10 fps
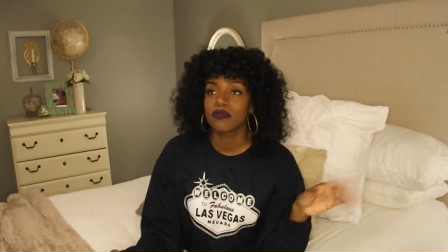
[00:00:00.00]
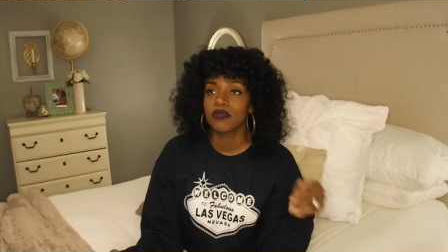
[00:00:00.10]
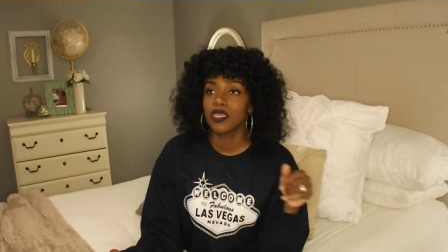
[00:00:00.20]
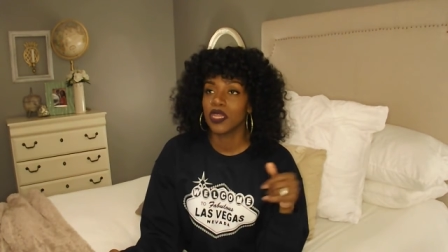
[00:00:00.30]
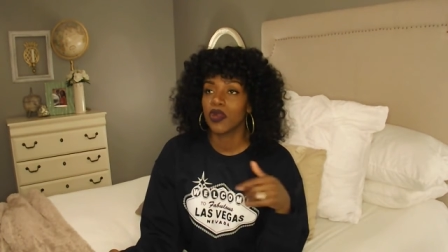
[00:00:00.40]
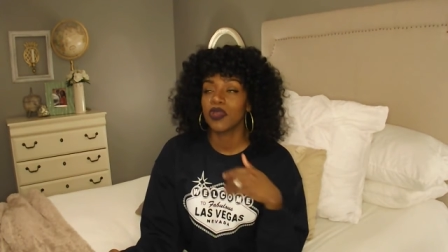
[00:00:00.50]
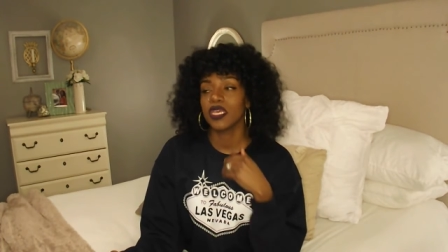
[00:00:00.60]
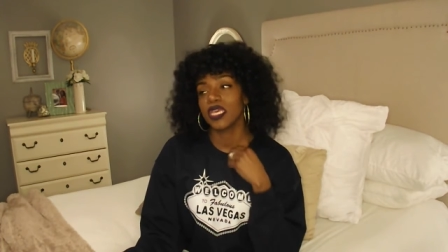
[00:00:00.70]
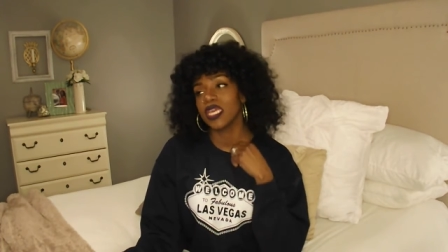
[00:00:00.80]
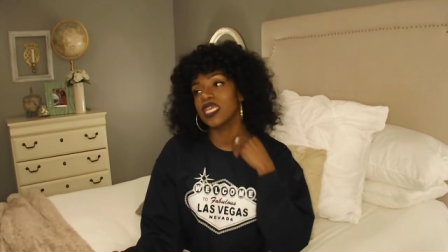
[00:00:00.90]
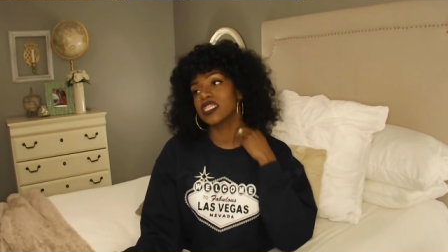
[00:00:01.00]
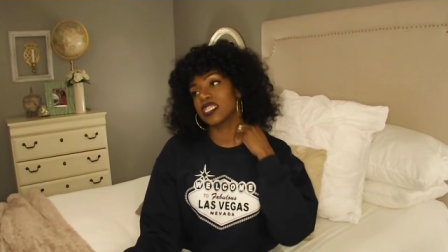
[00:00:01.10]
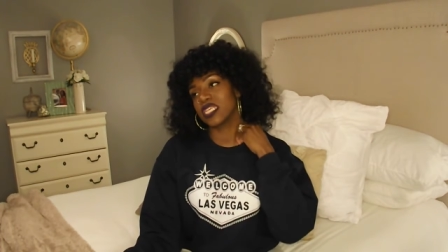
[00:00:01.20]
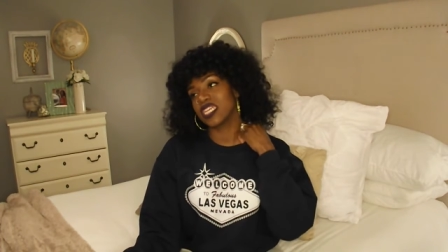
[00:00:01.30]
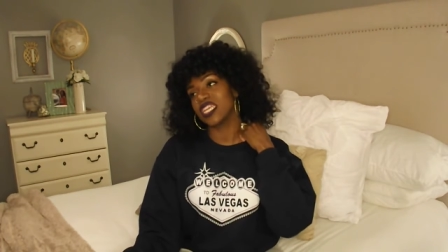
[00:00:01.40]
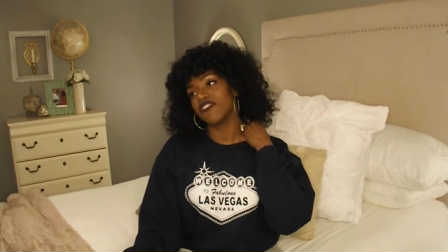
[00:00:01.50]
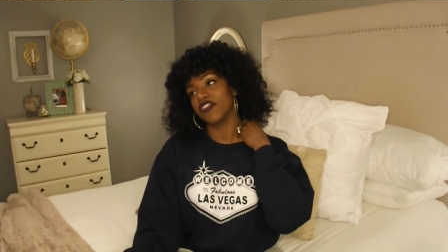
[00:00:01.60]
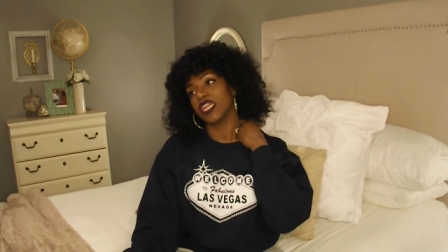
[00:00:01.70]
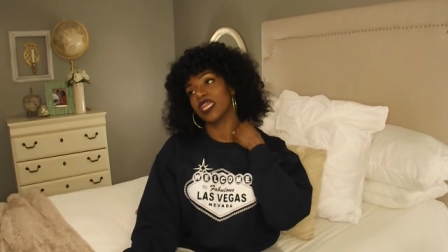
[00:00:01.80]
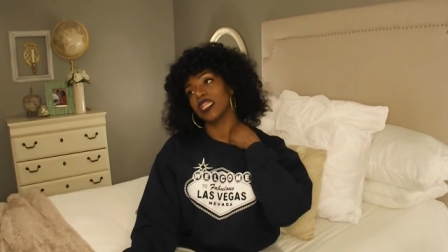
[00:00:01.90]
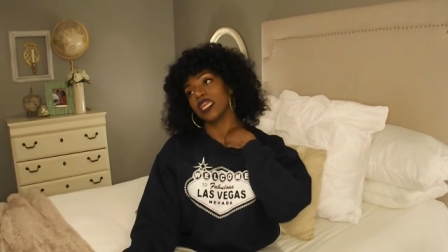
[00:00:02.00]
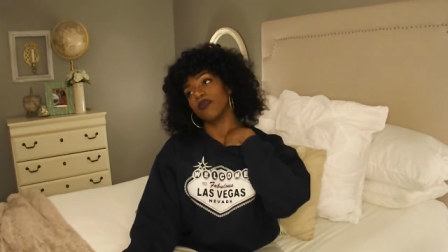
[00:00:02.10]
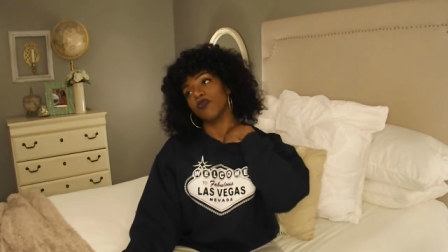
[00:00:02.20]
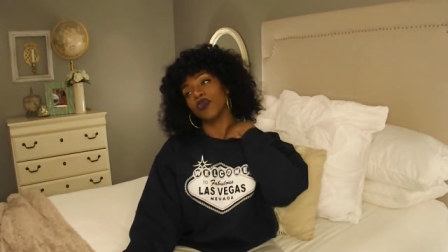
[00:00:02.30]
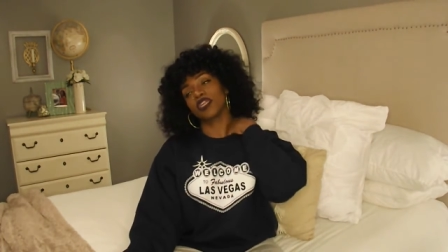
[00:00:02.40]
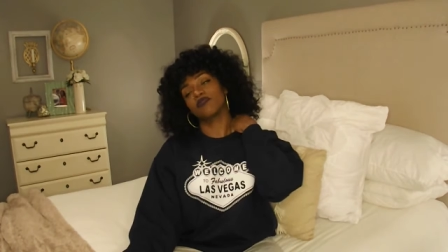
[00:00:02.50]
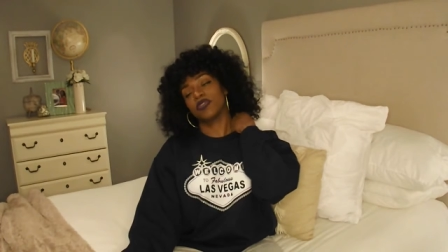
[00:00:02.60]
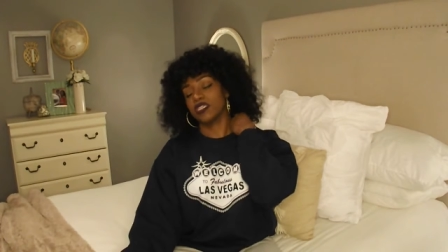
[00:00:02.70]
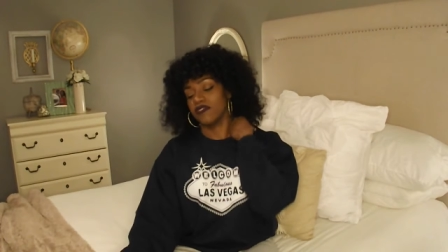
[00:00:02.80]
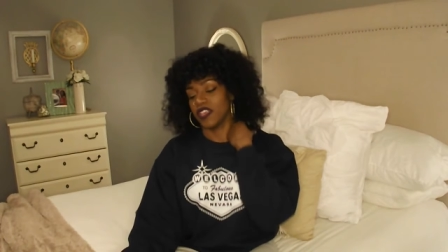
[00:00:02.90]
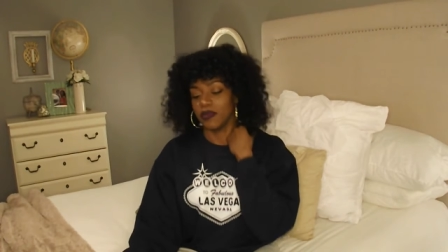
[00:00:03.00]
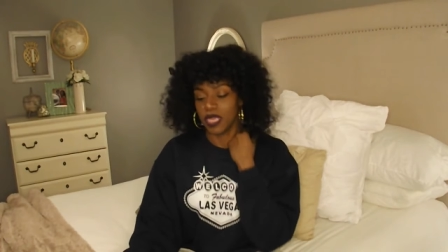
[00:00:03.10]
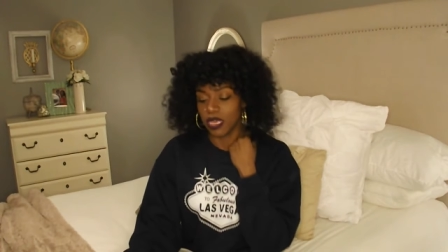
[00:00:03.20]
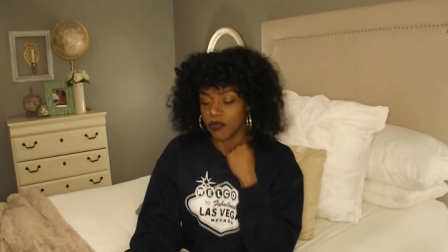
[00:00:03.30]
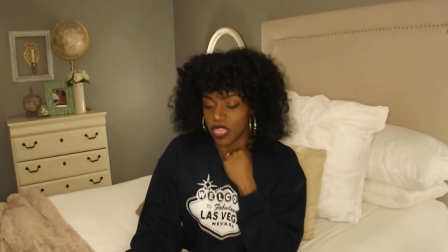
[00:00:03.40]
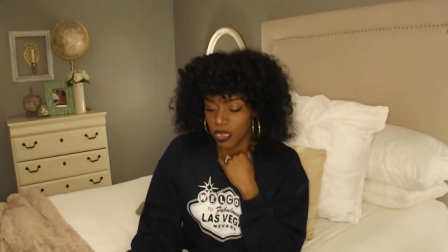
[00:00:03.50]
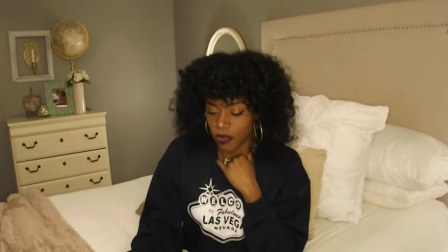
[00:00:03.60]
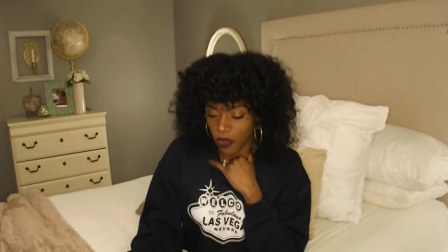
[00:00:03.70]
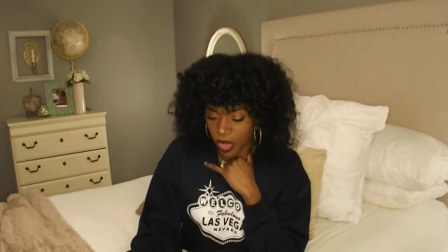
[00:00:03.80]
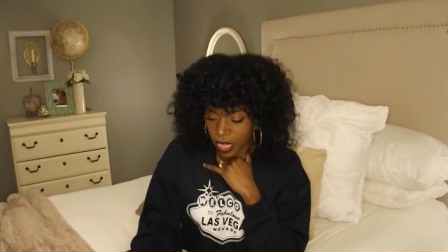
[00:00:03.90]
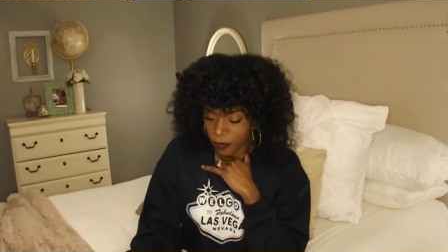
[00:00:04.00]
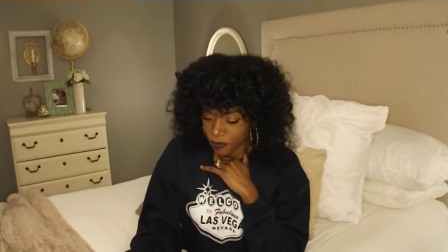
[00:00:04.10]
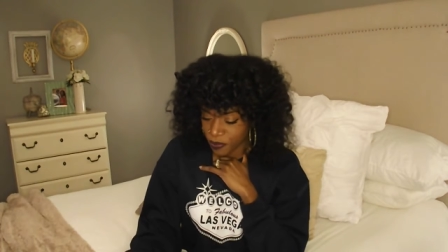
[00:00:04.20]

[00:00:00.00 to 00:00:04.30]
you know, it's significantly more expensive than MGM Grand.